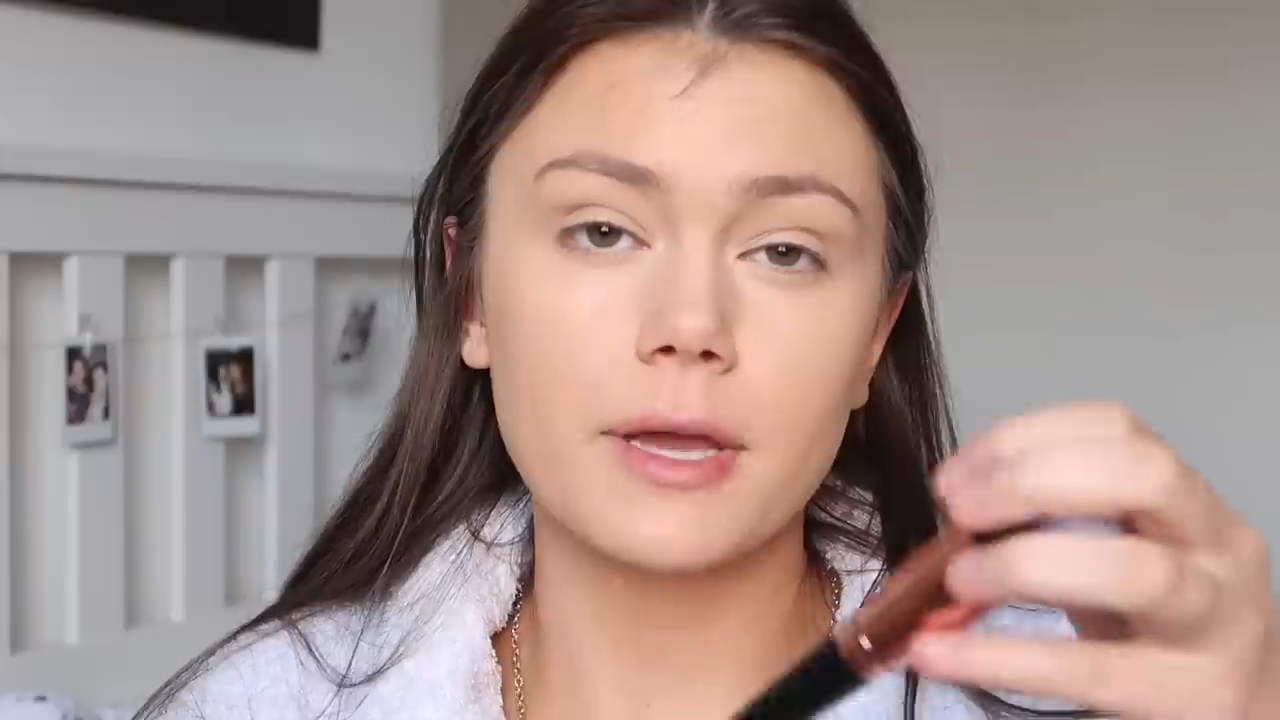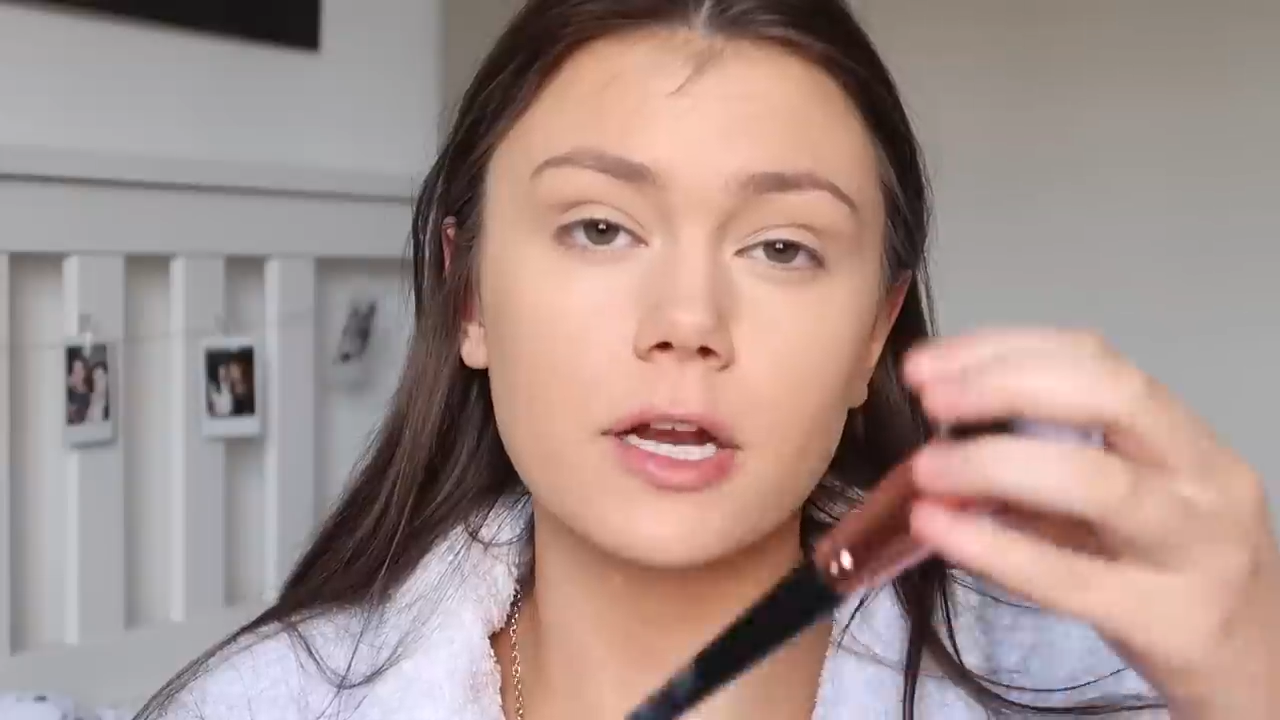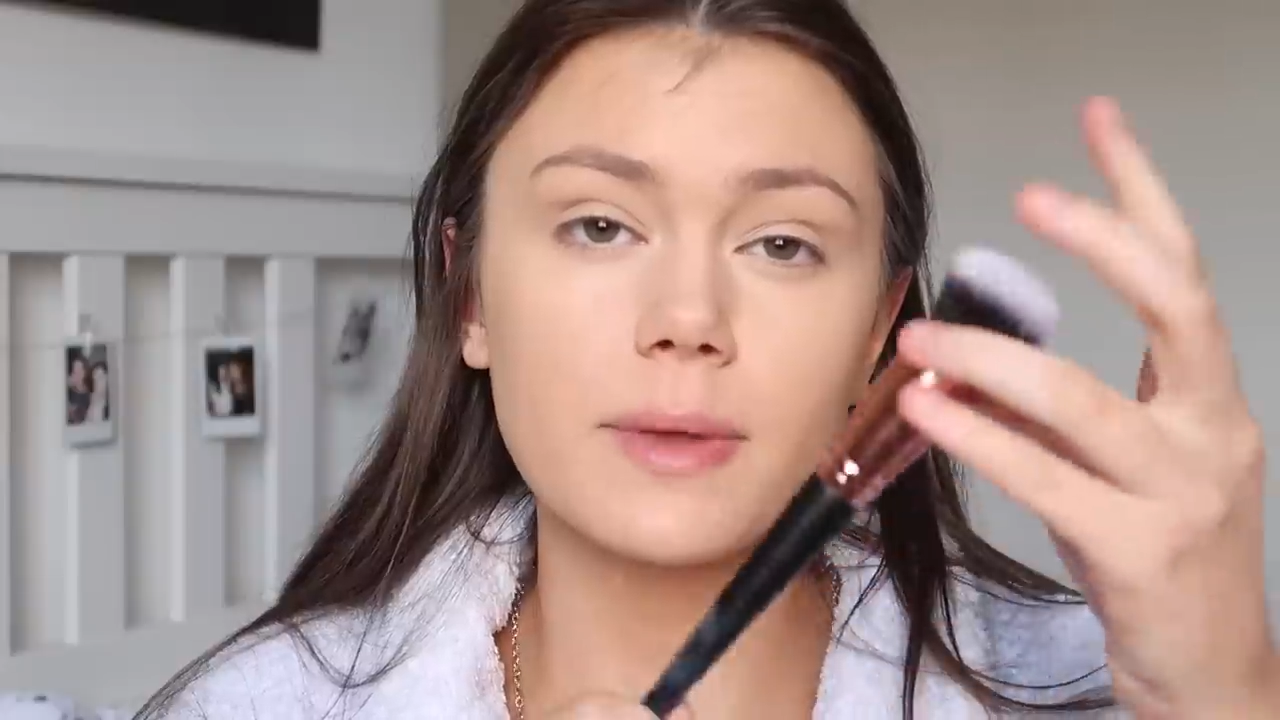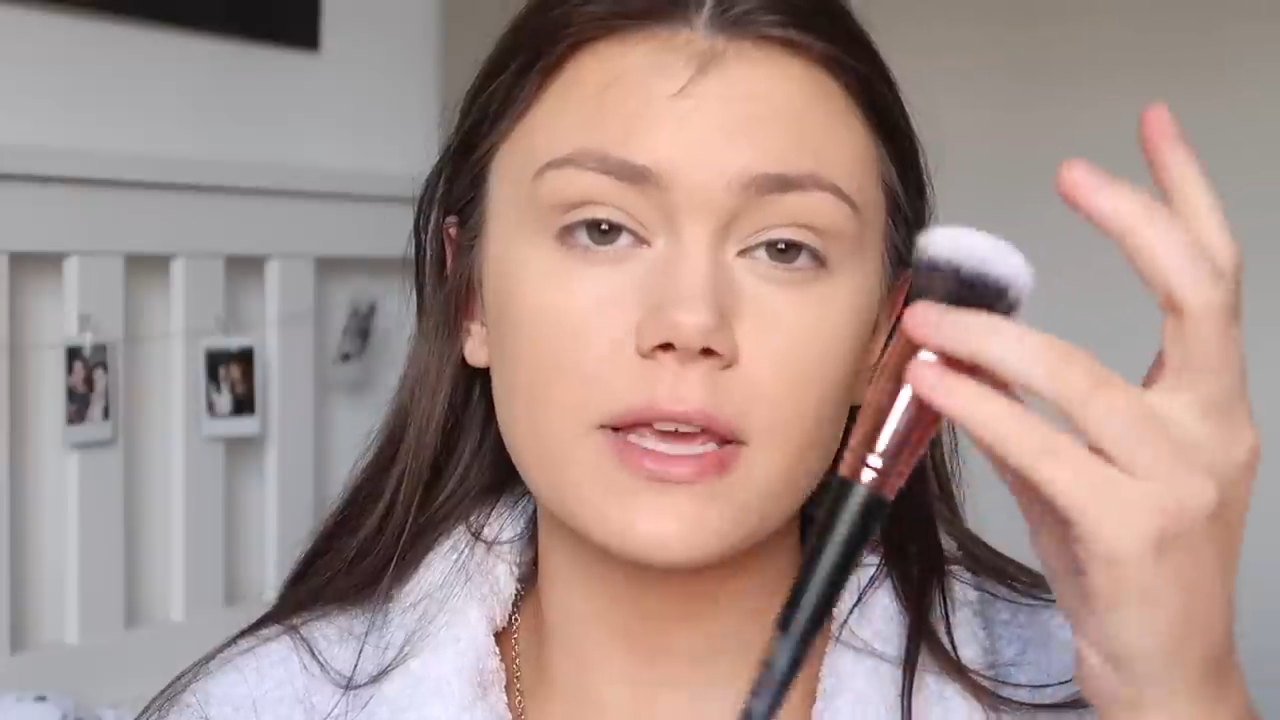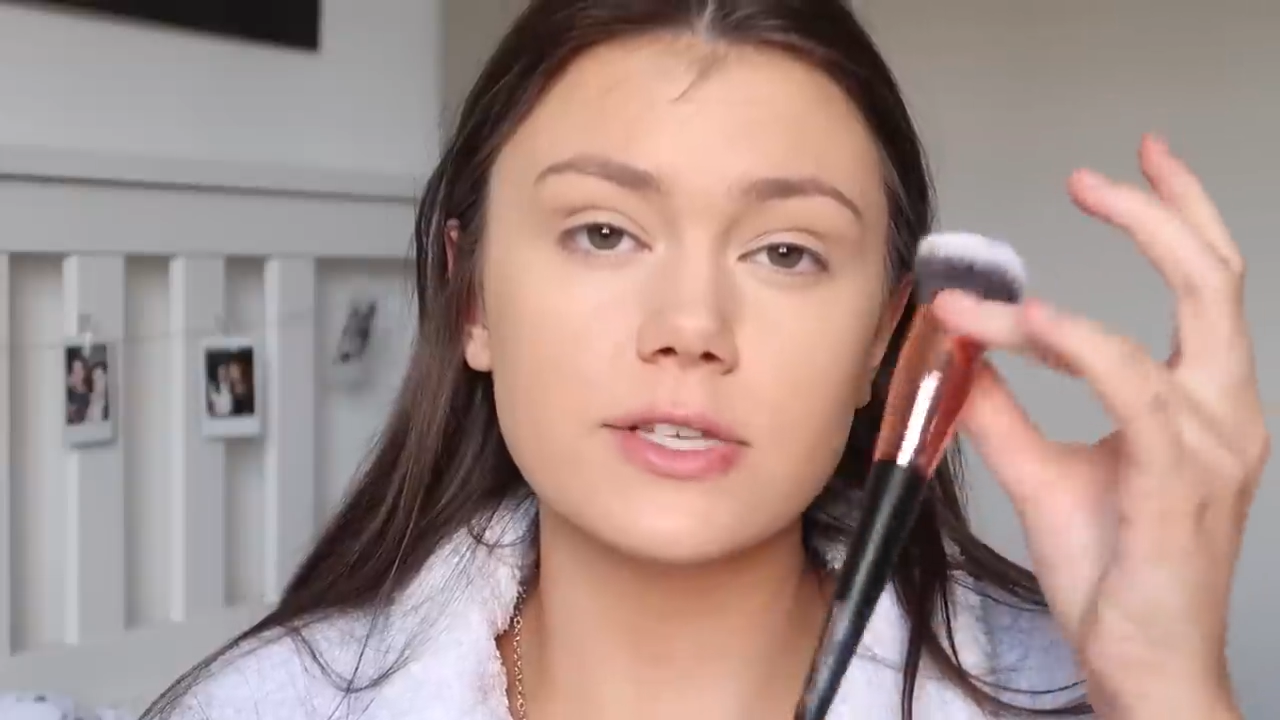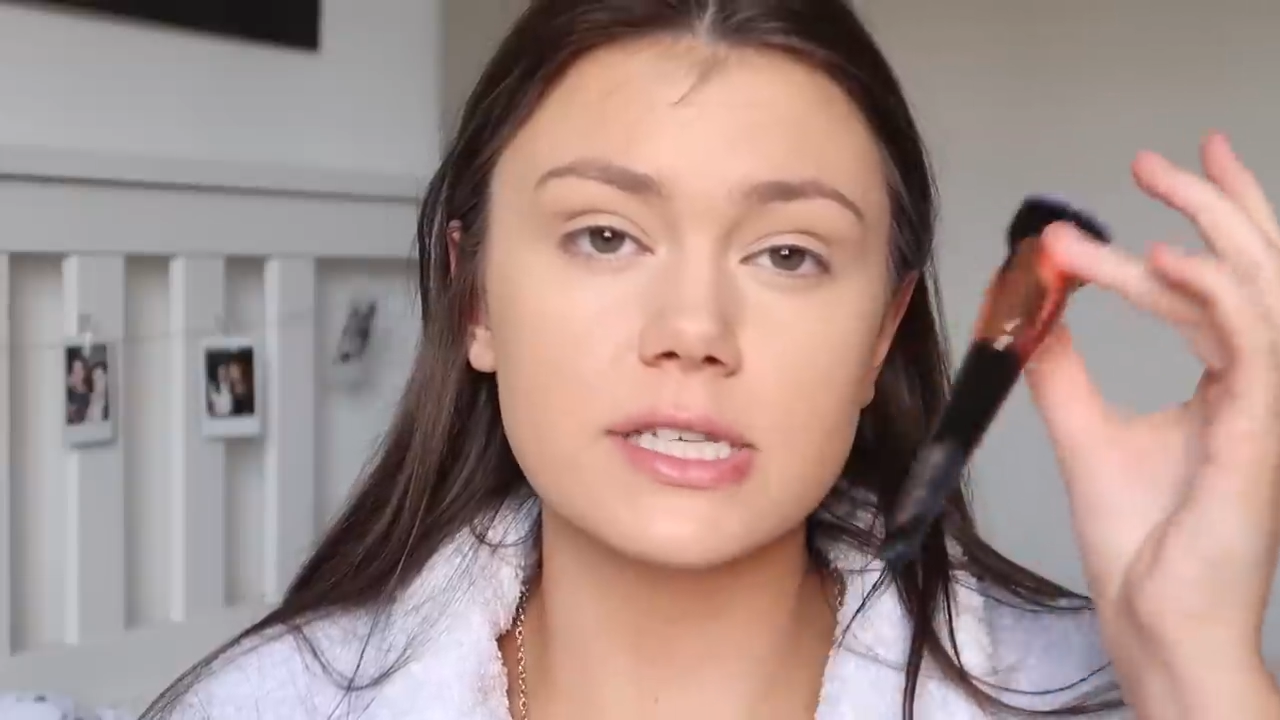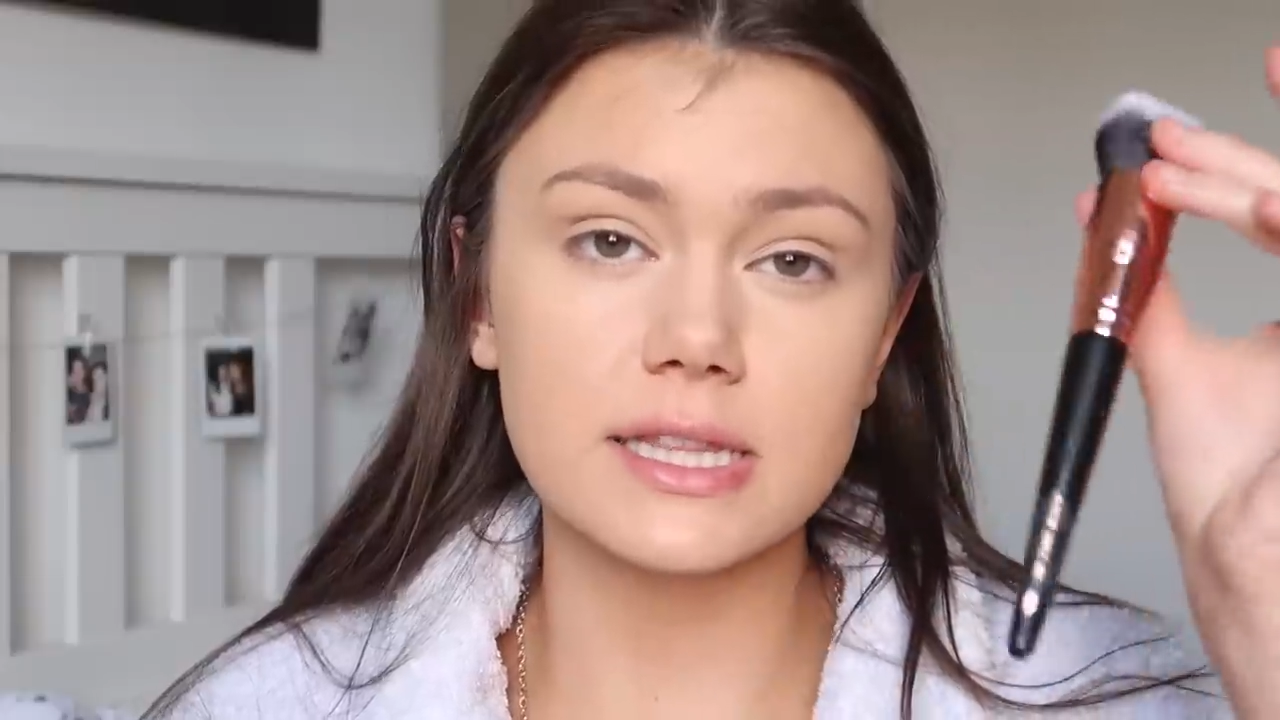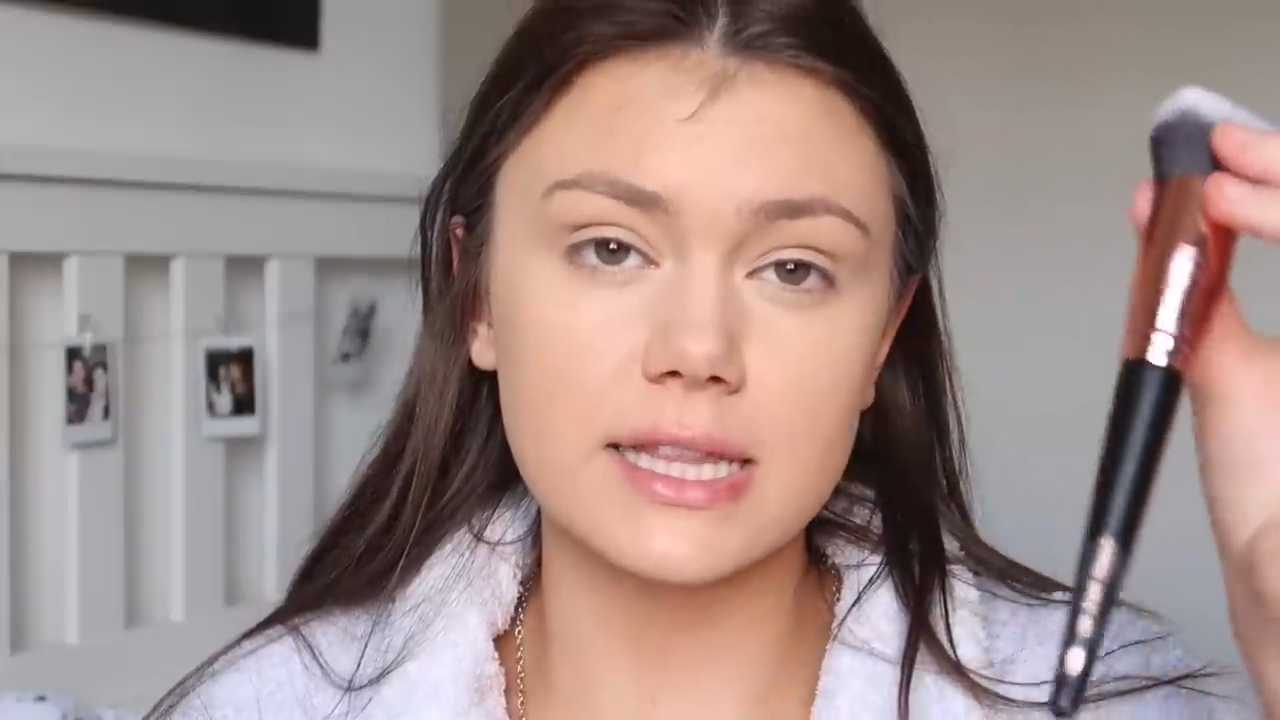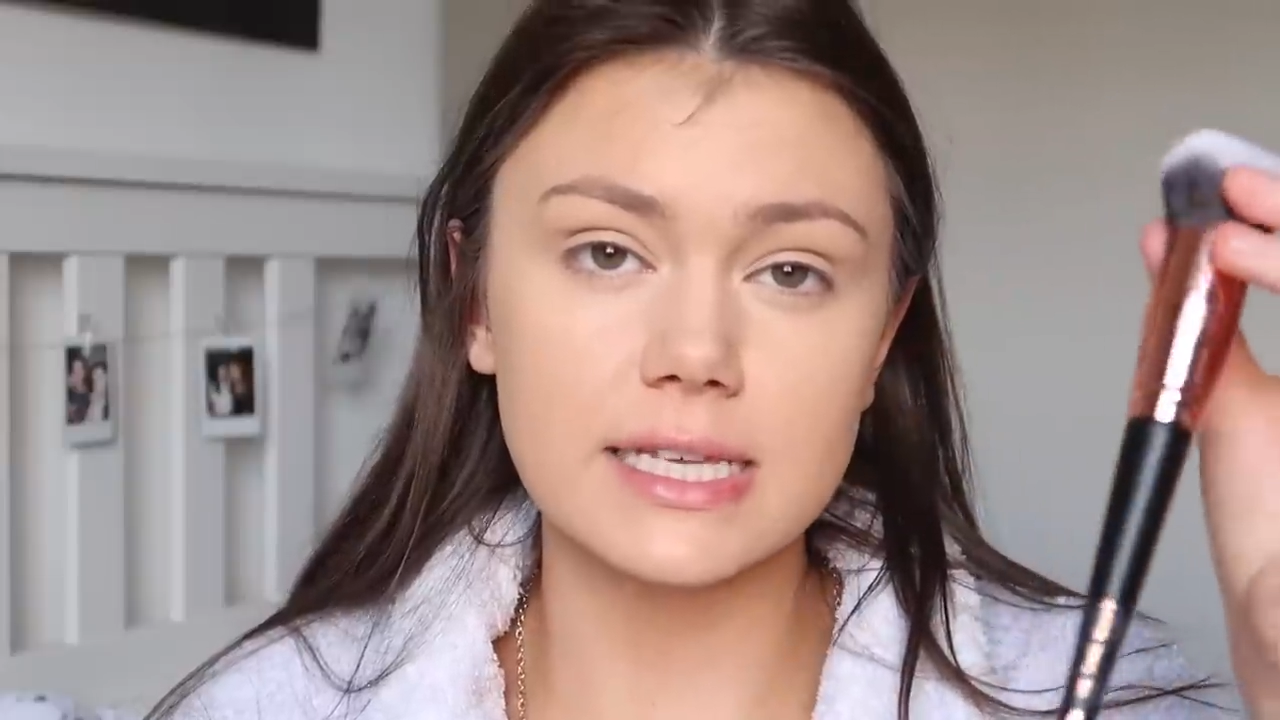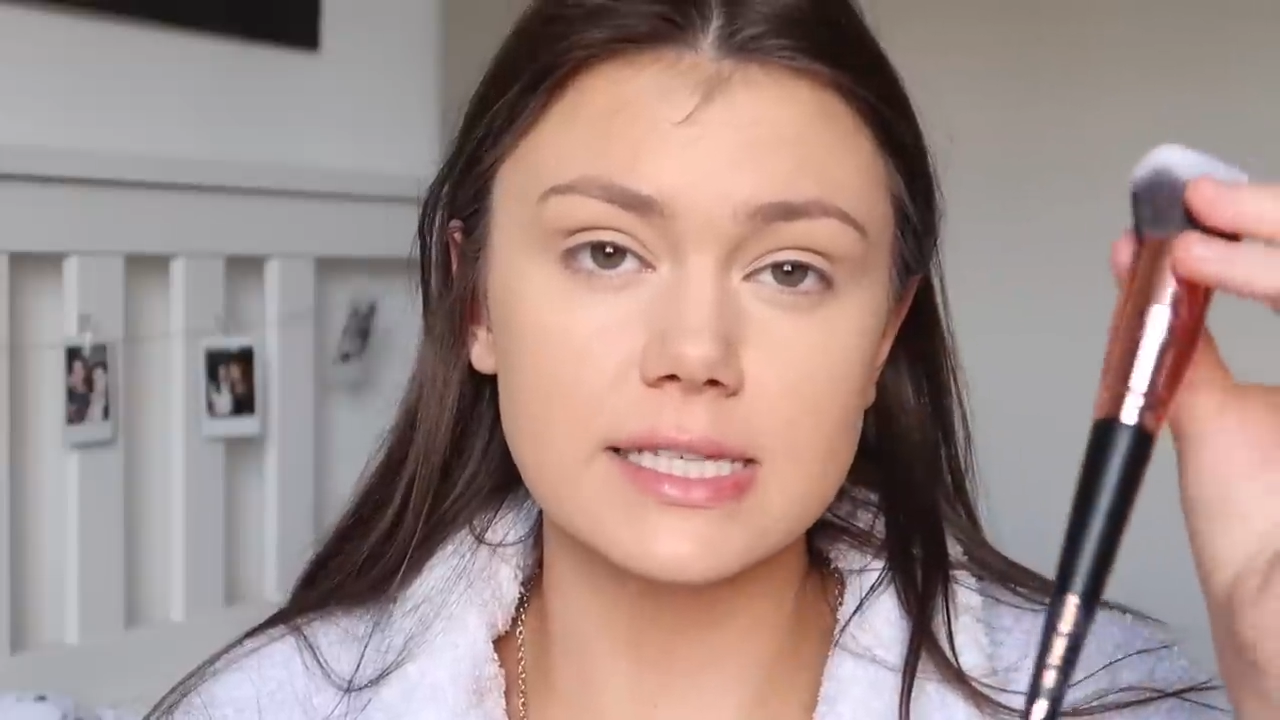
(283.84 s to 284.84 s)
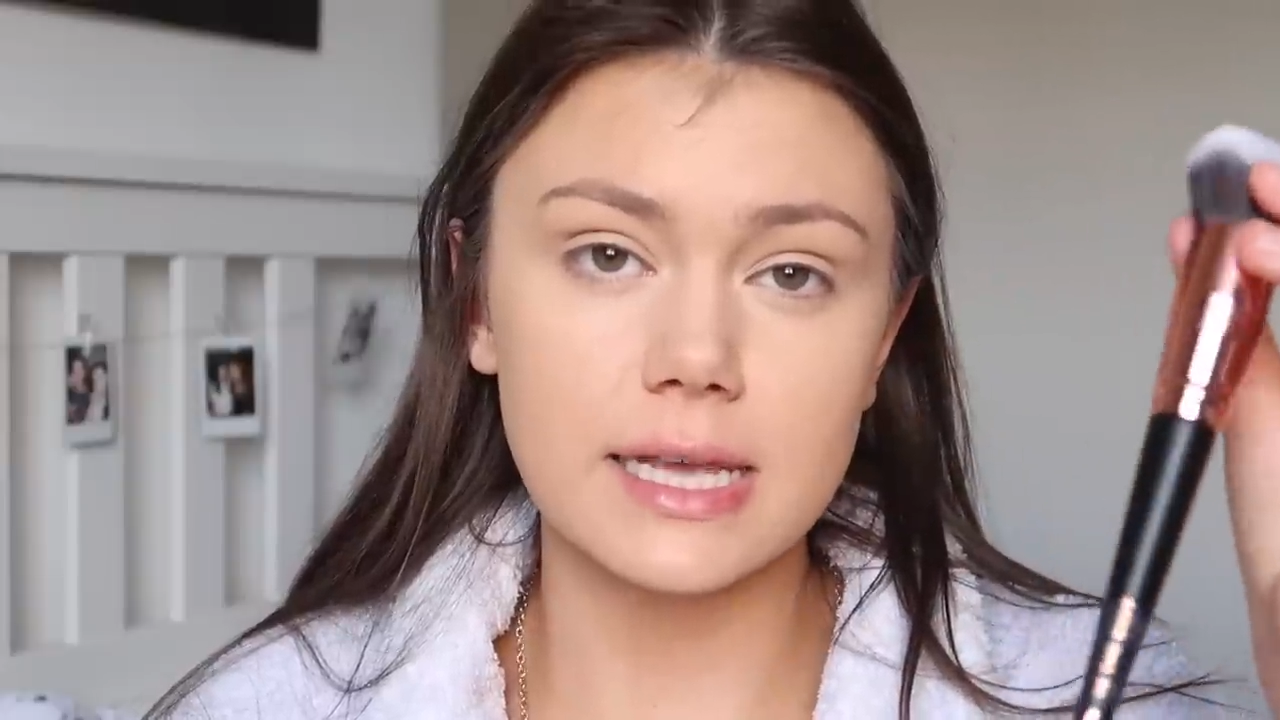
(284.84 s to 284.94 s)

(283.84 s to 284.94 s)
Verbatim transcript: I'm going to be using this